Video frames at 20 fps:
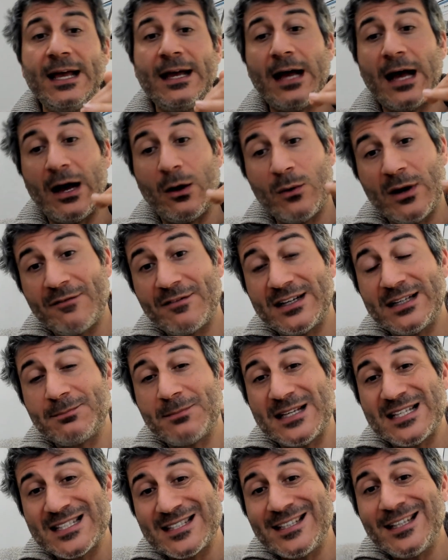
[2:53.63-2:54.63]
However, it
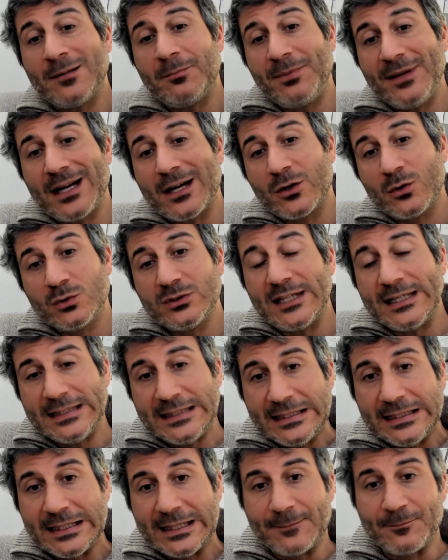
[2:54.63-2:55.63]
may still be a good
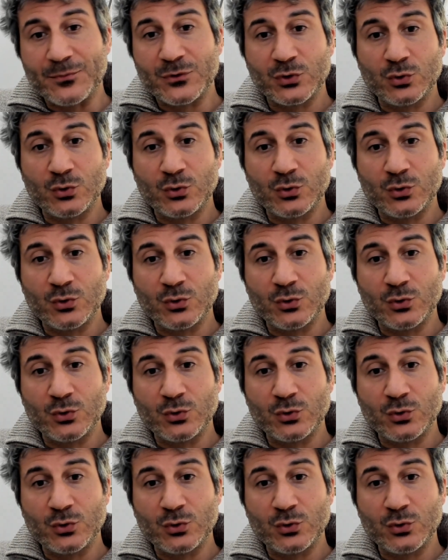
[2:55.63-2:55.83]
idea